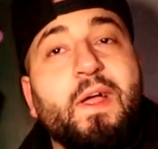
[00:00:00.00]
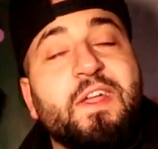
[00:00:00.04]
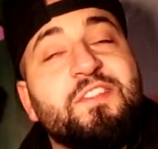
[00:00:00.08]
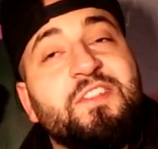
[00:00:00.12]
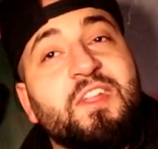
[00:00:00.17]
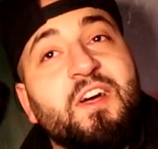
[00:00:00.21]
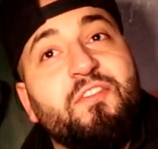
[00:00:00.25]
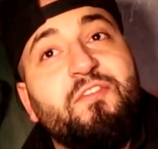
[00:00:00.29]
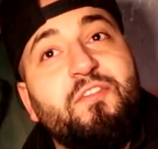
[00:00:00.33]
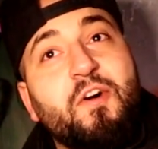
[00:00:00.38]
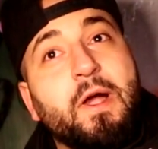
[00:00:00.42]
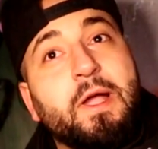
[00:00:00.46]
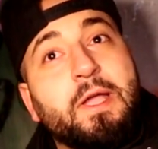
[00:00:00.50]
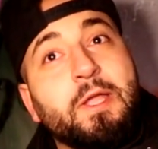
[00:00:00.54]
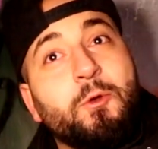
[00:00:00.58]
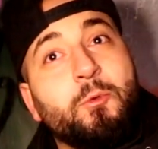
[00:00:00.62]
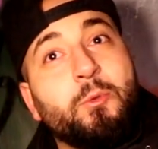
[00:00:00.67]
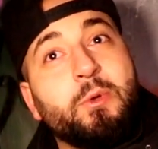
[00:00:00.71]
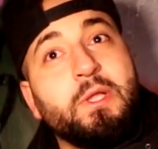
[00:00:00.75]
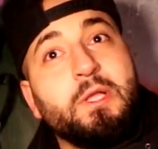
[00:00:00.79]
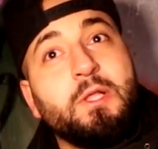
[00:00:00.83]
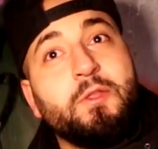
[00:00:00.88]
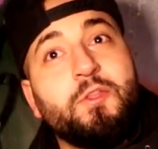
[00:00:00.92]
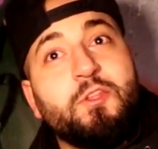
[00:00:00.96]
that's not fucking
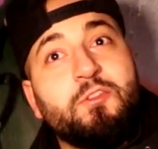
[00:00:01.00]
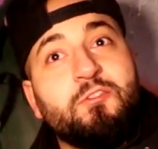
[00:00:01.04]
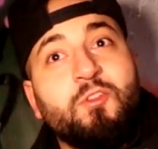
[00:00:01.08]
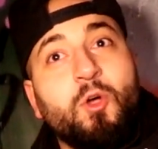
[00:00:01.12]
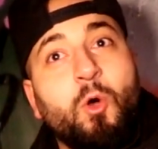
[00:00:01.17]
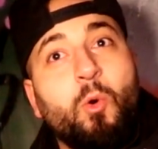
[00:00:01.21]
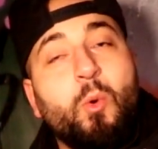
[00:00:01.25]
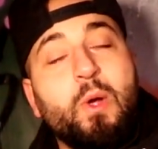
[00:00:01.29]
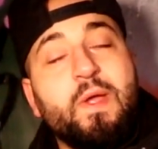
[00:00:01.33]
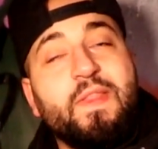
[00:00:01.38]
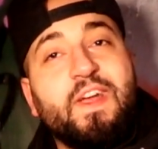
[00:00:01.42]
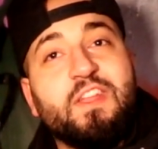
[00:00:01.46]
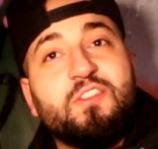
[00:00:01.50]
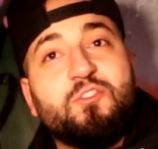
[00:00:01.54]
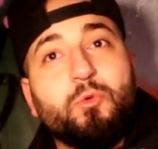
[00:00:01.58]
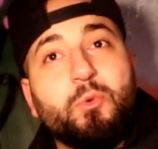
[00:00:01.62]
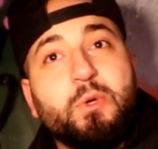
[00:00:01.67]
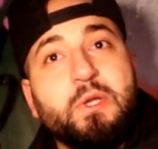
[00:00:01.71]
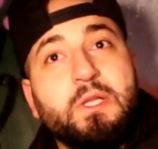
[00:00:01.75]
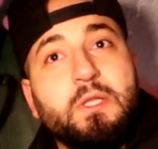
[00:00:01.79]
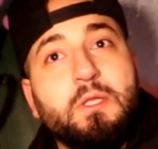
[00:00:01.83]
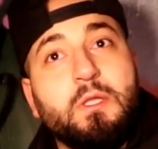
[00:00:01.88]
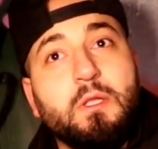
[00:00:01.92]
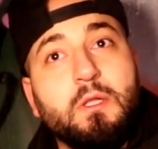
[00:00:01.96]
real. There's no way that's
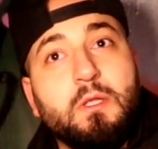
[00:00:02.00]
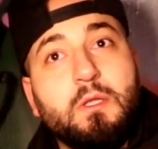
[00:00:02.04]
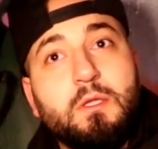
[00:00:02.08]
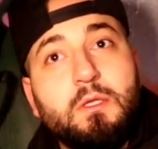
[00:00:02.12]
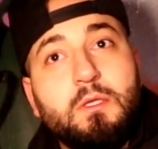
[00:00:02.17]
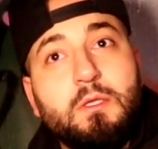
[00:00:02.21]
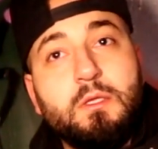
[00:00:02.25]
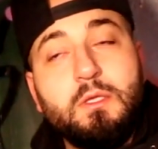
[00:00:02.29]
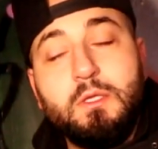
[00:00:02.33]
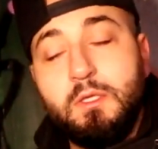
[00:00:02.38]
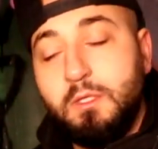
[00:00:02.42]
real. That's